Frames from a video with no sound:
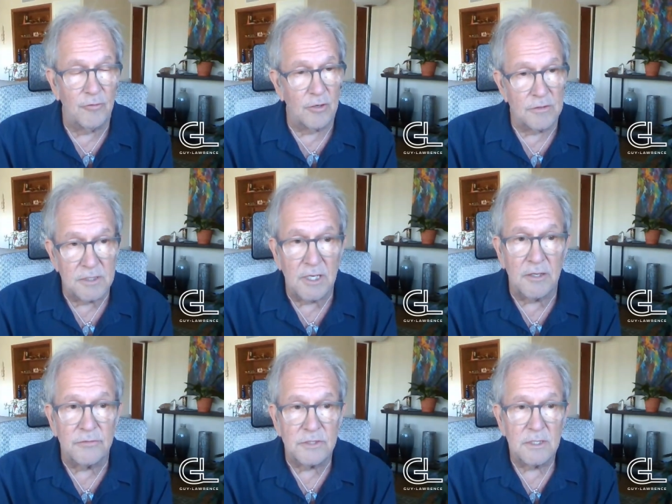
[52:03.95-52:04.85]
for
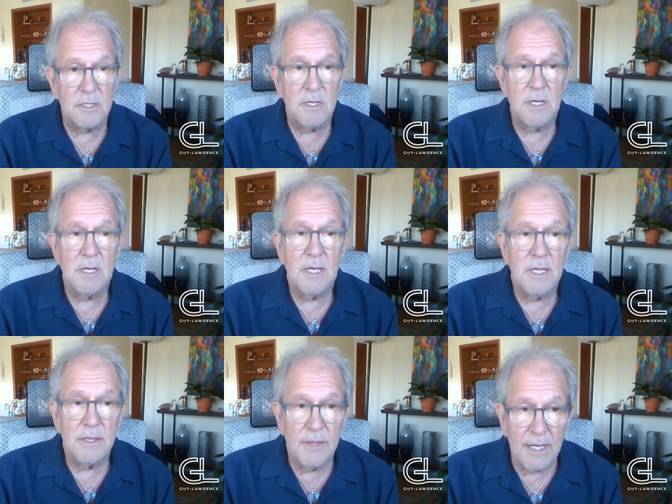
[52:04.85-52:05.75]
ourselves,
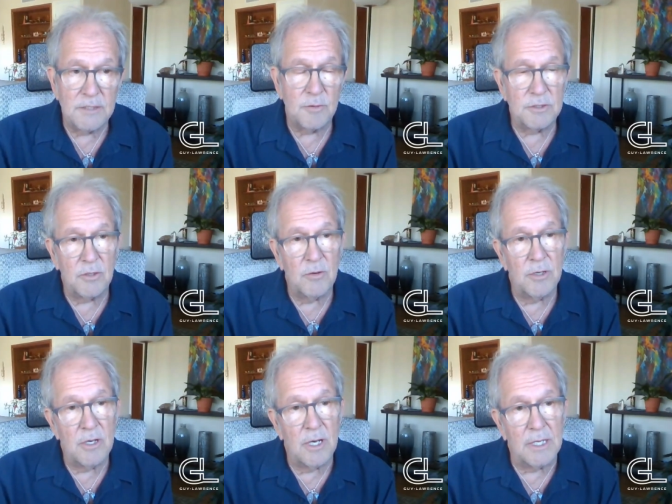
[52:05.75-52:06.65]
that's what's
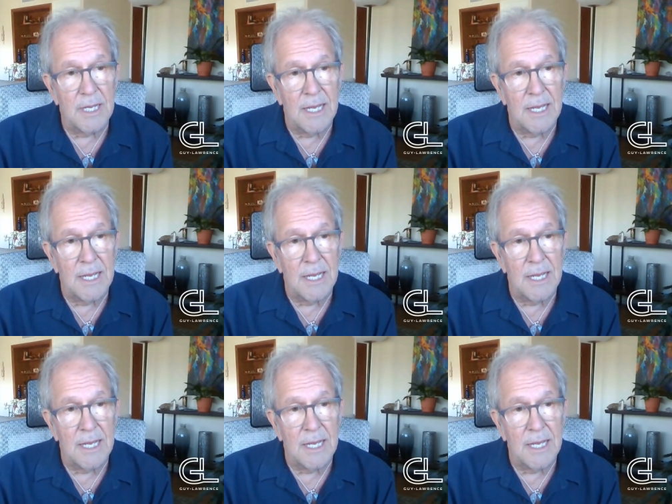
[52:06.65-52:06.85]
going on.